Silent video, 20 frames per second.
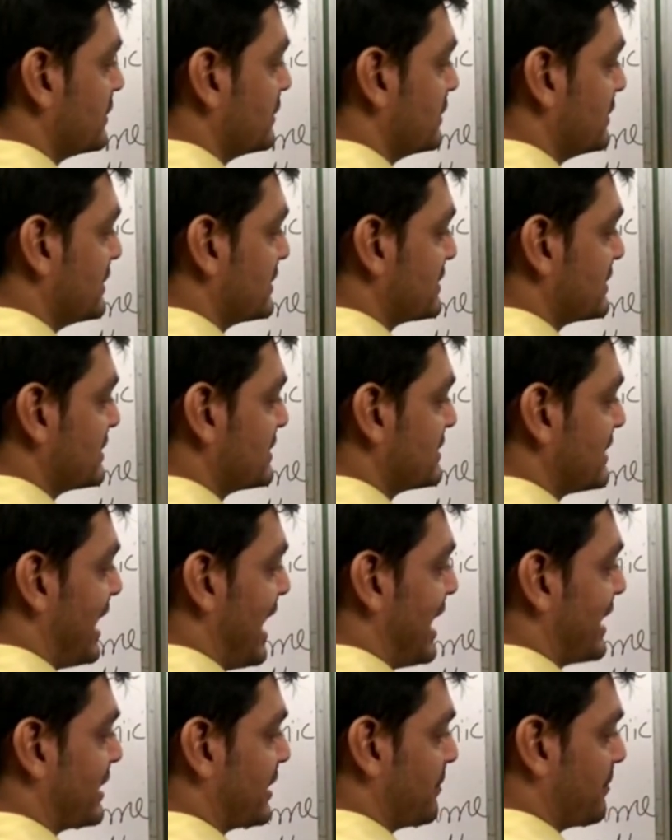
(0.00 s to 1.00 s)
this is
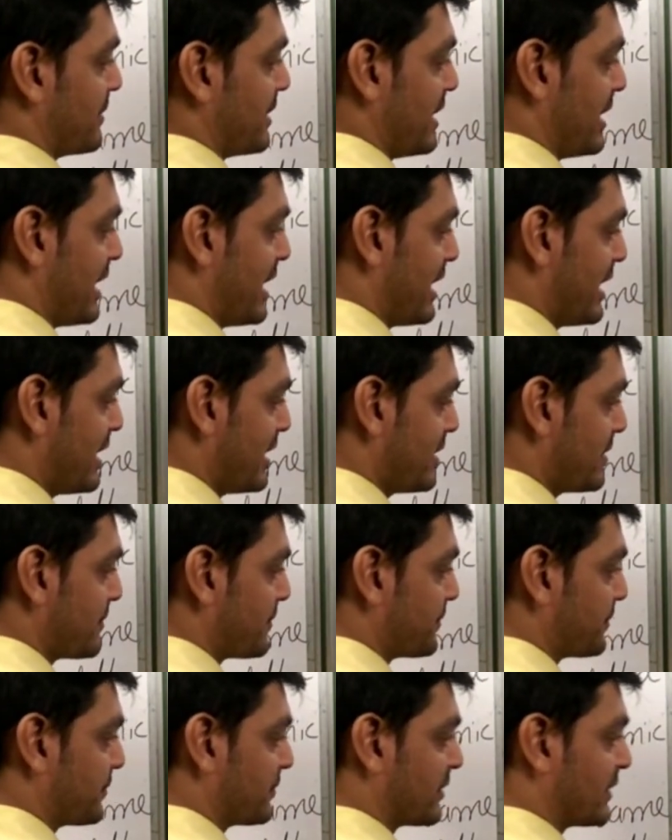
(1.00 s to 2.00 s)
atom
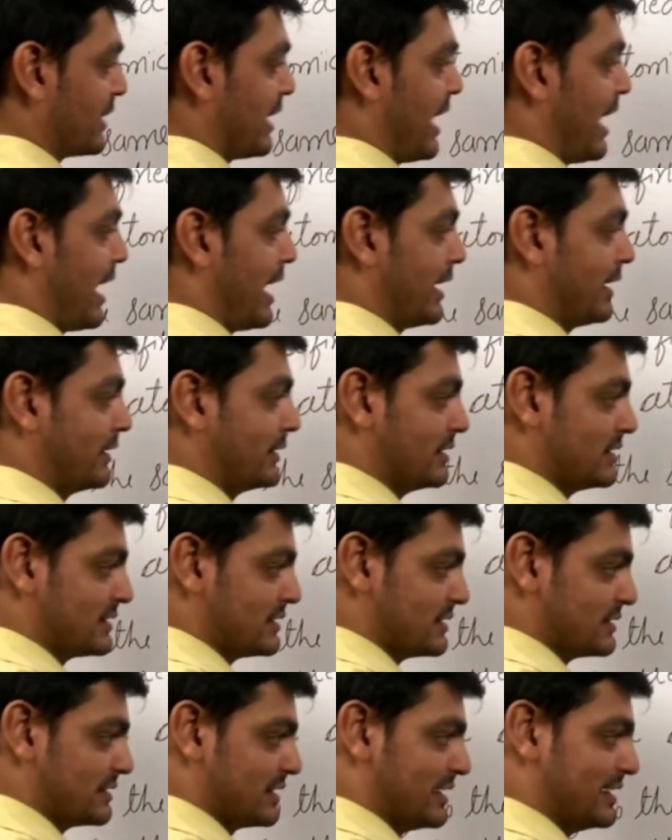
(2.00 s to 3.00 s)
A and
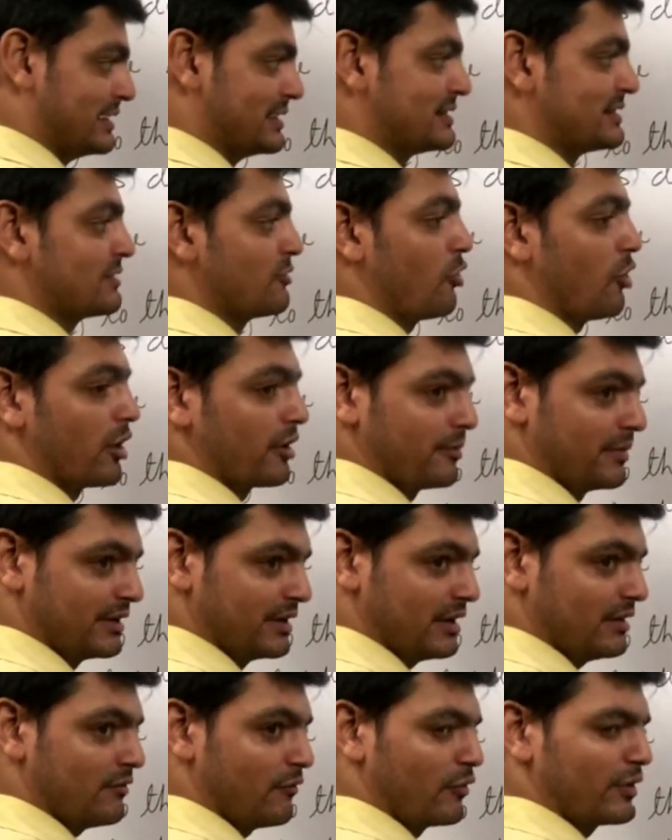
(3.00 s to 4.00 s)
this is its
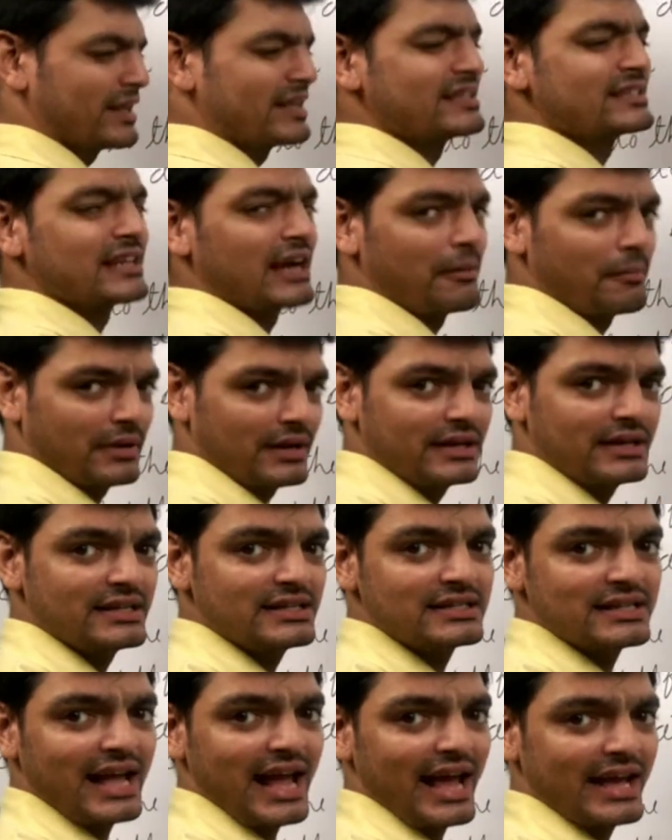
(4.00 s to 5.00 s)
orbital, for example it
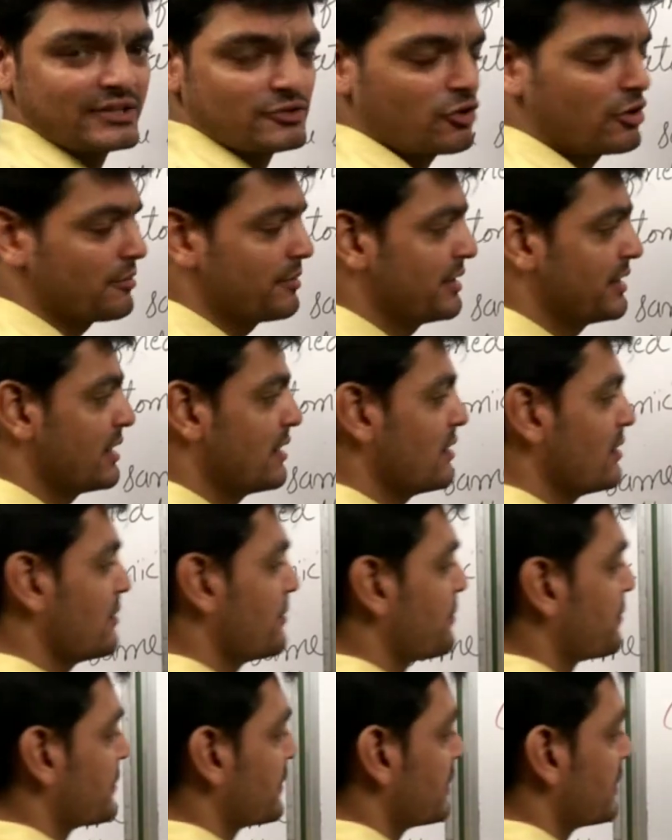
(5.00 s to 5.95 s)
is s orbital.